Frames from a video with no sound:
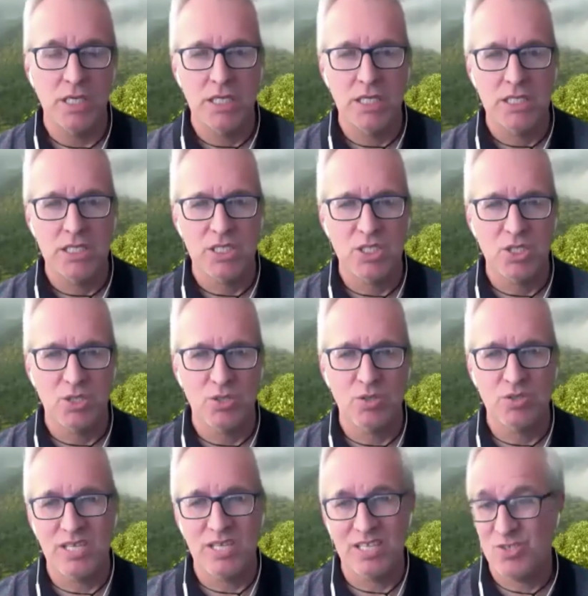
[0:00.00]
So
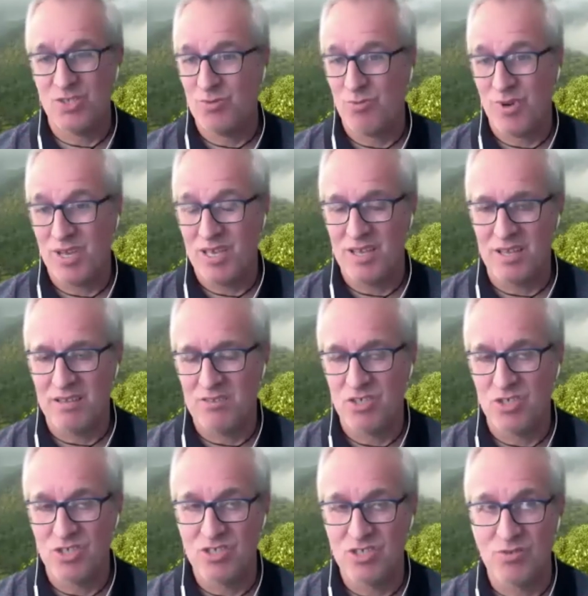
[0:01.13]
that's the way I
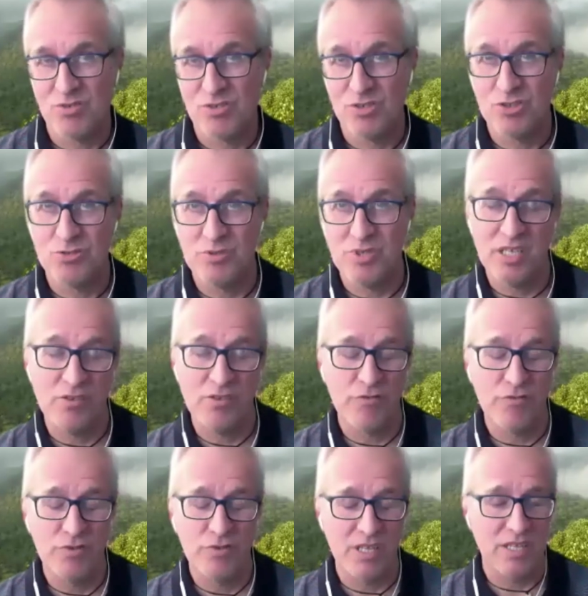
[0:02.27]
just saw the tree and the
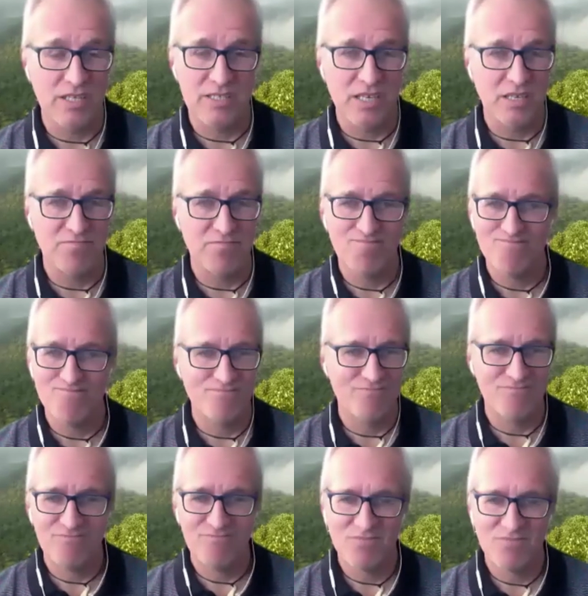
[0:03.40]
fruit and I say,
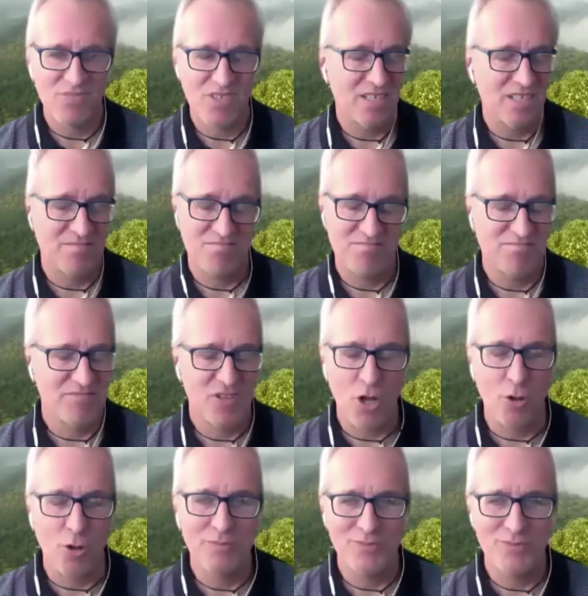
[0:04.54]
no,
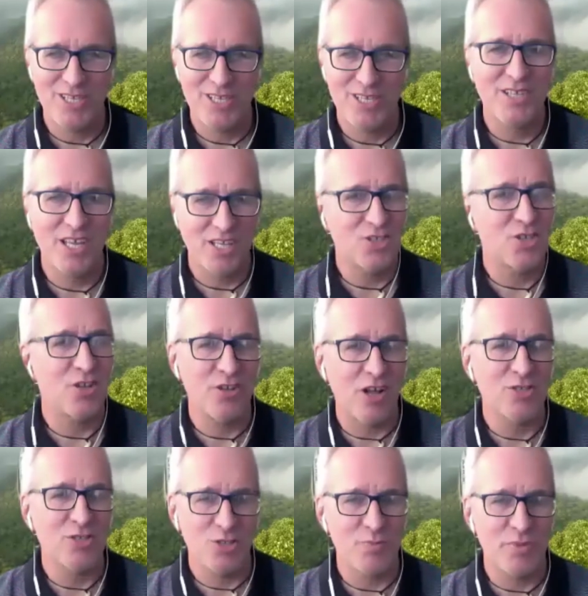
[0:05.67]
it's
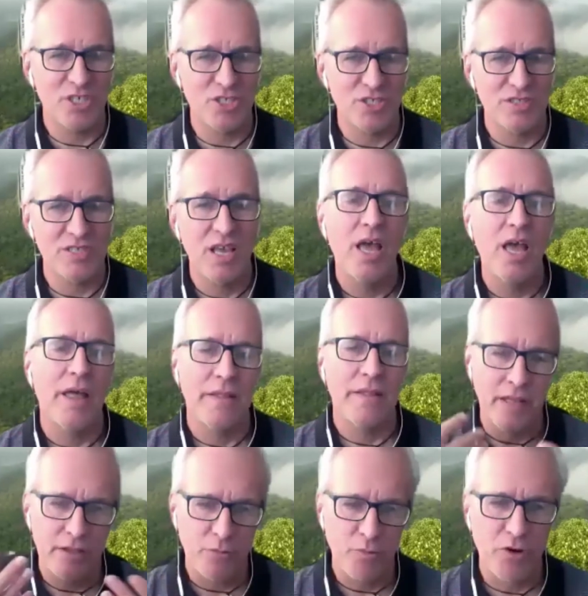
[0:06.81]
another species. And then
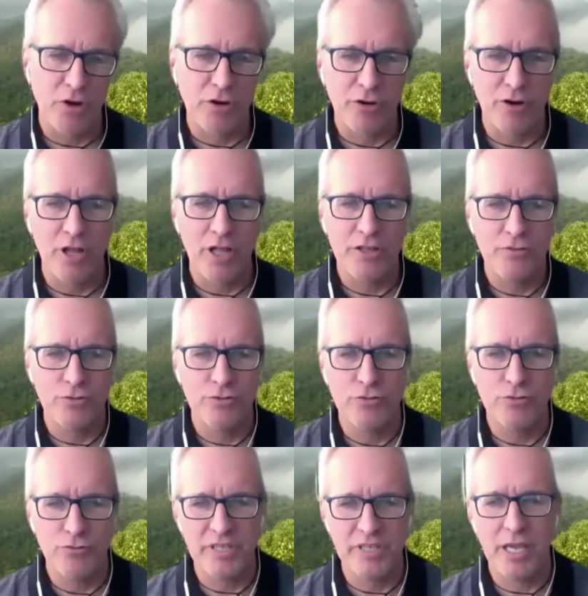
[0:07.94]
we work a lot to
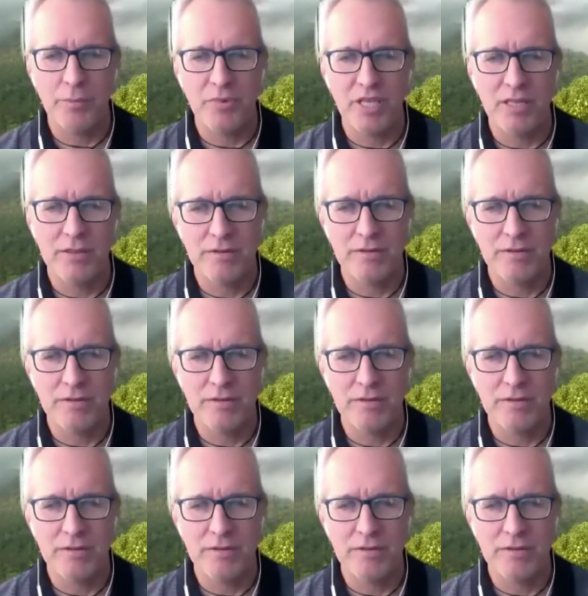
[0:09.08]
rename it